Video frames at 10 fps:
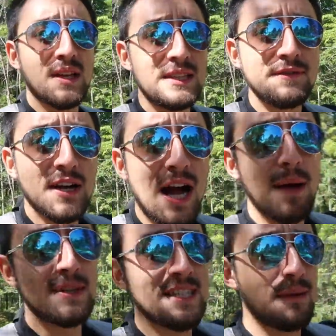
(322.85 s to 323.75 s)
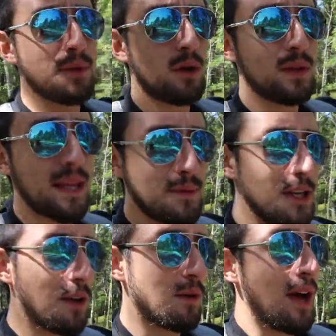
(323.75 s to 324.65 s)
Leave a comment down below and let me
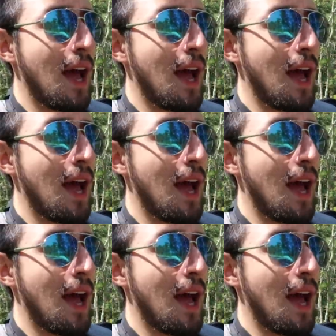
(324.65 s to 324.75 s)
know,